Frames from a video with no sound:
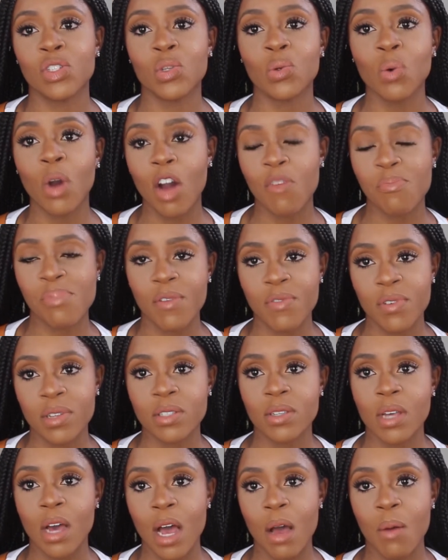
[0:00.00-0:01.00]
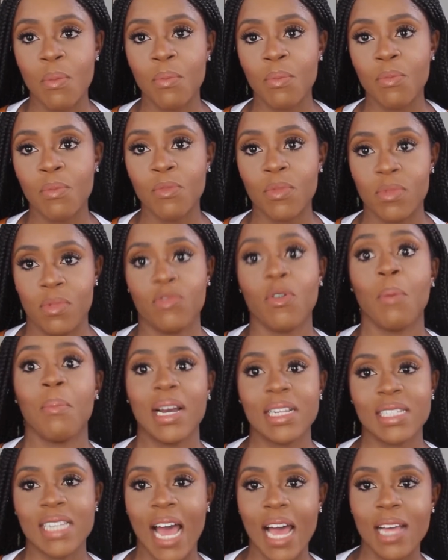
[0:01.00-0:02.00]
two half brothers um, from
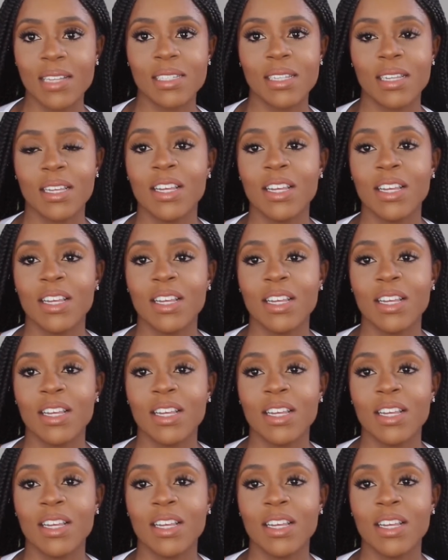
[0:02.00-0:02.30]
my dad.